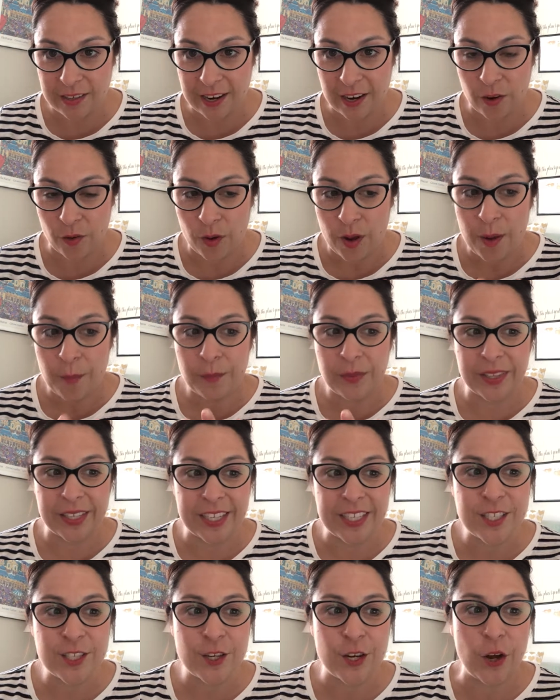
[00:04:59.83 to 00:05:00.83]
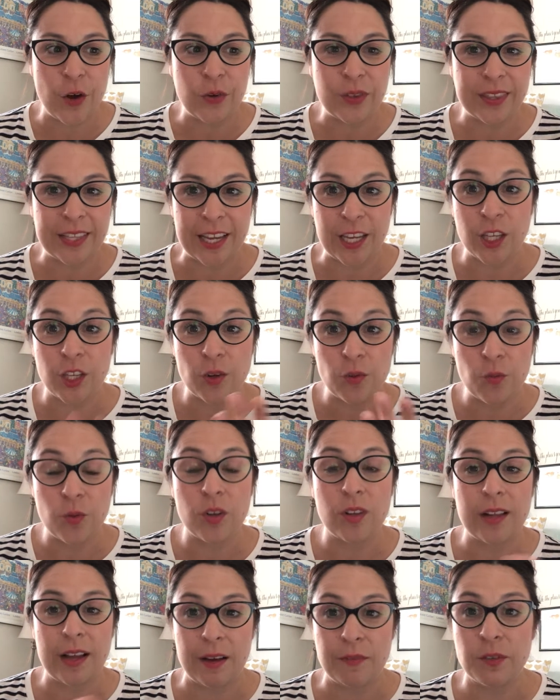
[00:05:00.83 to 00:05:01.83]
Now, please note that you
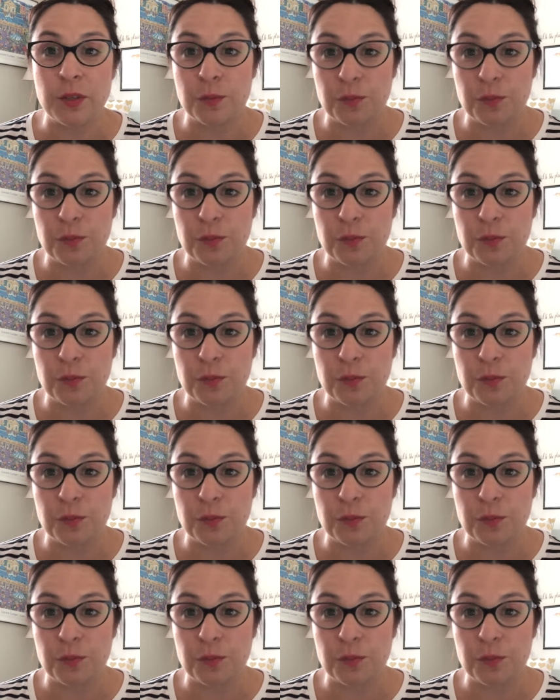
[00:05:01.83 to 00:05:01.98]
will have